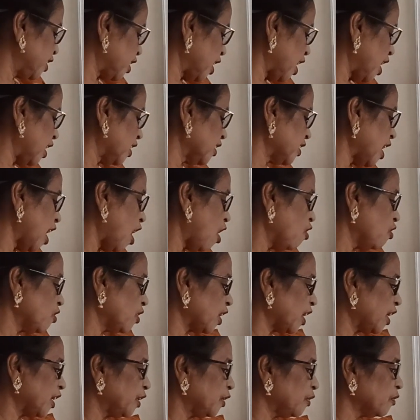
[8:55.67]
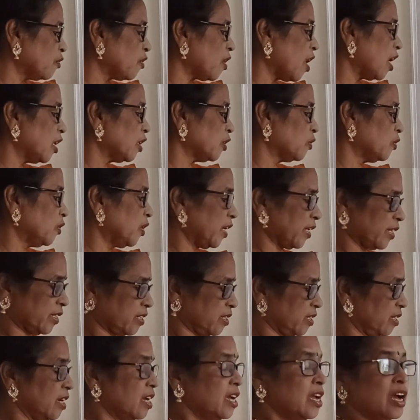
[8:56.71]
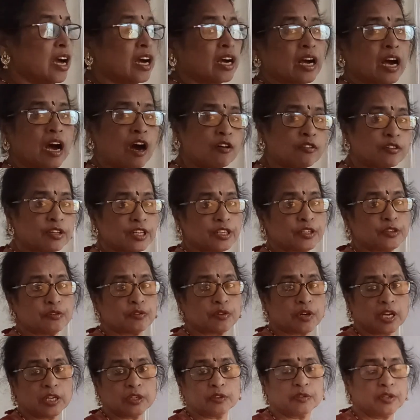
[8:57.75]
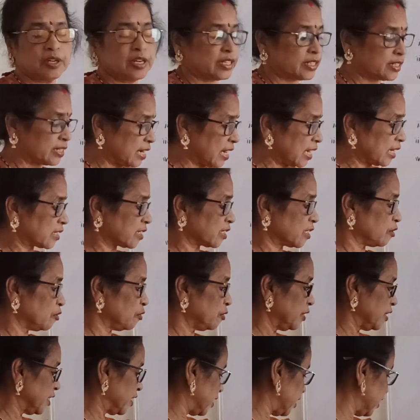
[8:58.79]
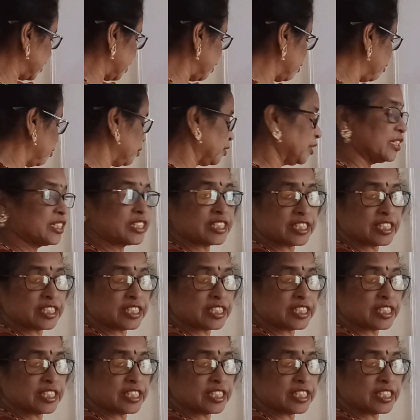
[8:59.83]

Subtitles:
charge, how can you calculate? How can you calculate? Next we will